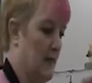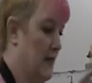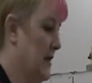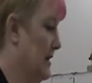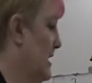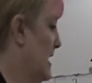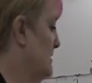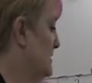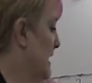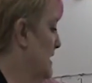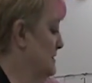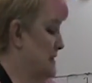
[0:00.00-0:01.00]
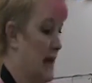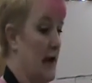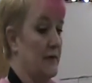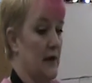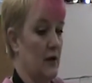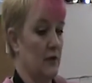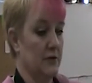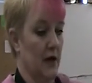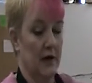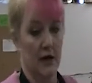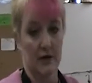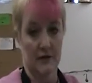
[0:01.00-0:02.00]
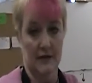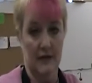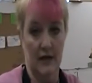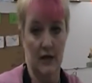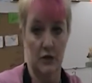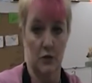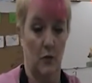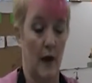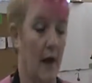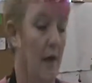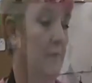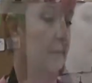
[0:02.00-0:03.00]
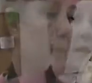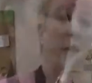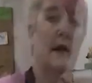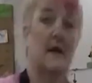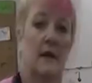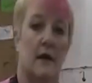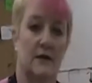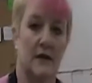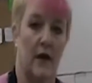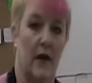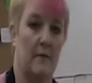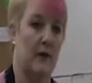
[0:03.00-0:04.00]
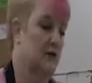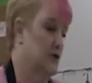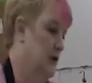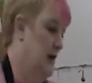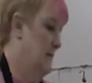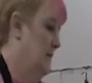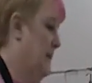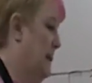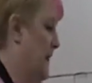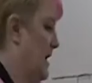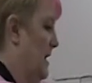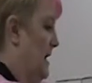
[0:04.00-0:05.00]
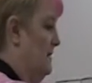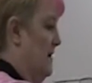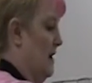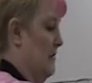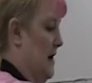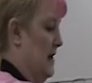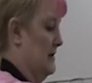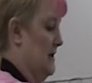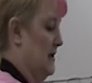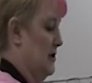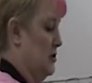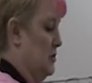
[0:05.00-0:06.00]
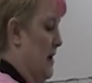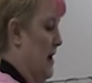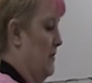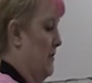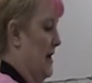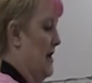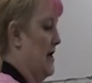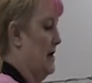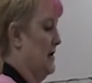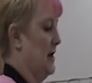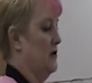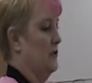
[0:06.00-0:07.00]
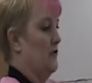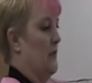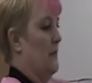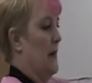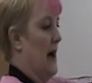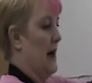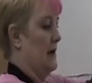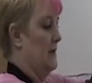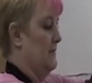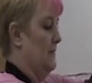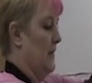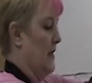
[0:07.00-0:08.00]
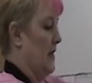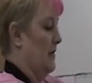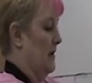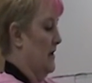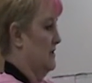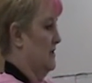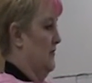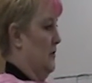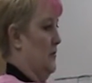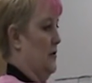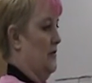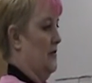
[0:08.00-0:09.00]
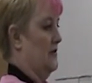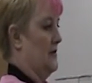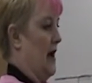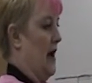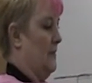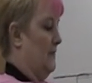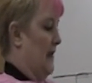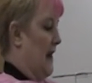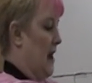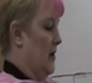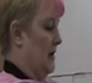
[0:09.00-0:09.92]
the next size cake that goes on here is a 10-inch round. Here's how I measure it. I take my 10-inch round pan and I use the bottom, because if you put the top down